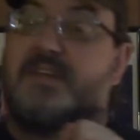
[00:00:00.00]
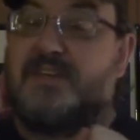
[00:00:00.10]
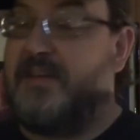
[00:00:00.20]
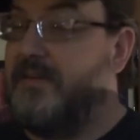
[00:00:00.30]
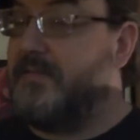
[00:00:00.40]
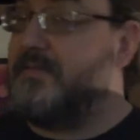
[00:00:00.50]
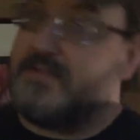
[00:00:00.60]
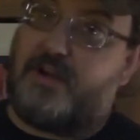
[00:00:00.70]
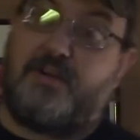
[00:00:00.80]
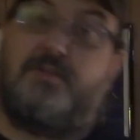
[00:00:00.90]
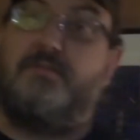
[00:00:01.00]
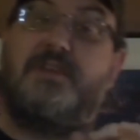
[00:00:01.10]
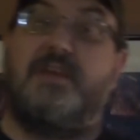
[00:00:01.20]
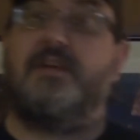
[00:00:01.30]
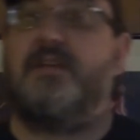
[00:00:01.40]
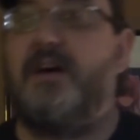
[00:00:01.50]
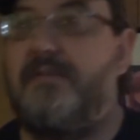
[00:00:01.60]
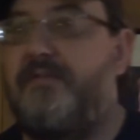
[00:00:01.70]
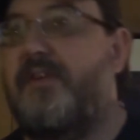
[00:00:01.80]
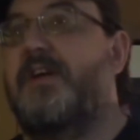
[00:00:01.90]
kills are unique
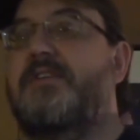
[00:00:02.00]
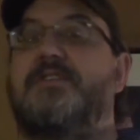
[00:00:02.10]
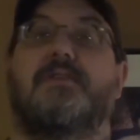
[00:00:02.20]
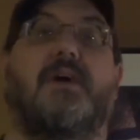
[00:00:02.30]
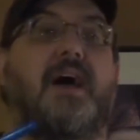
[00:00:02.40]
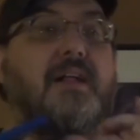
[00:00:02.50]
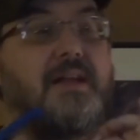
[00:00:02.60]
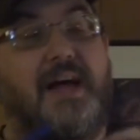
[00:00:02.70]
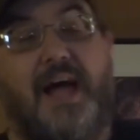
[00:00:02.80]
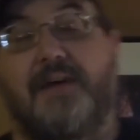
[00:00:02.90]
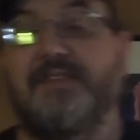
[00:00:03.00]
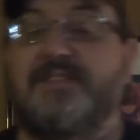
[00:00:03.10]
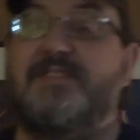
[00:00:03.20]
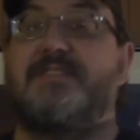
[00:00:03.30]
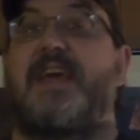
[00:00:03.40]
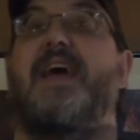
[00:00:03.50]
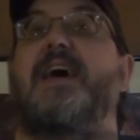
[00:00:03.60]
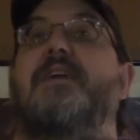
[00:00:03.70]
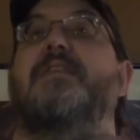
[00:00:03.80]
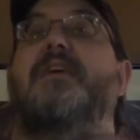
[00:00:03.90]
enough to have it
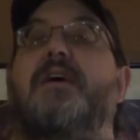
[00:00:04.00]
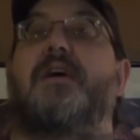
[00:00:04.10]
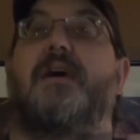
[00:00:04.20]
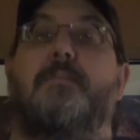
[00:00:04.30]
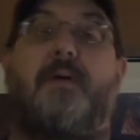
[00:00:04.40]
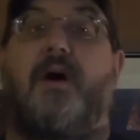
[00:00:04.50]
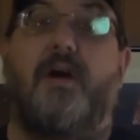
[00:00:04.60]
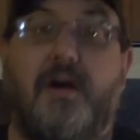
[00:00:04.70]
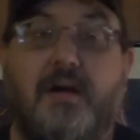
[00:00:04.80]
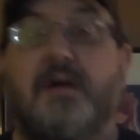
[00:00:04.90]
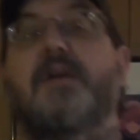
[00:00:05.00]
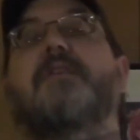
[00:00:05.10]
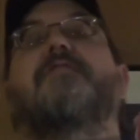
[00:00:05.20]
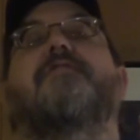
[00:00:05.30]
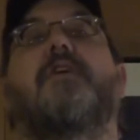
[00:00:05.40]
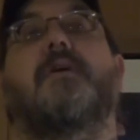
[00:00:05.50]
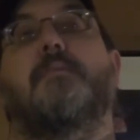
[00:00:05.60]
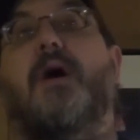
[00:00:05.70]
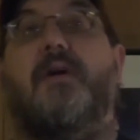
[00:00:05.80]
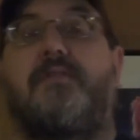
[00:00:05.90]
stand apart
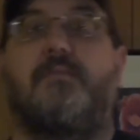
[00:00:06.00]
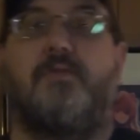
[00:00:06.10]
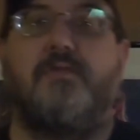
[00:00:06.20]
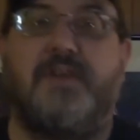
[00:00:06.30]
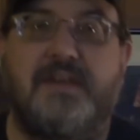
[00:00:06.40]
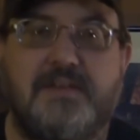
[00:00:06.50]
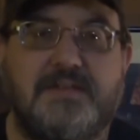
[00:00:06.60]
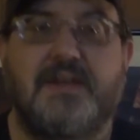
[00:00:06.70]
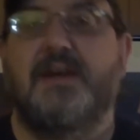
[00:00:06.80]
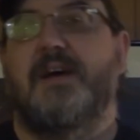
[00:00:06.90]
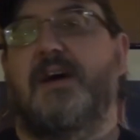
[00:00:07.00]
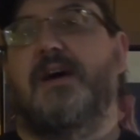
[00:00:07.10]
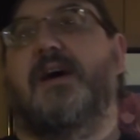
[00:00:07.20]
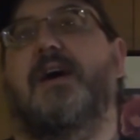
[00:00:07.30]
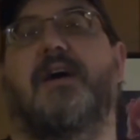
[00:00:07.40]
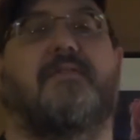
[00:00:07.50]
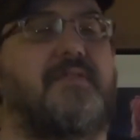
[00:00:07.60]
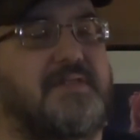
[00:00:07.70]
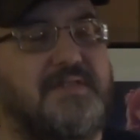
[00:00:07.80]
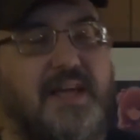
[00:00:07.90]
from other movies of
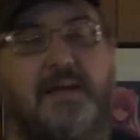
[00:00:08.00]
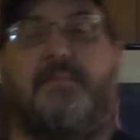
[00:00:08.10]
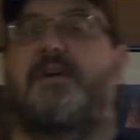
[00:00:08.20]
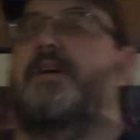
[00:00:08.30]
the same...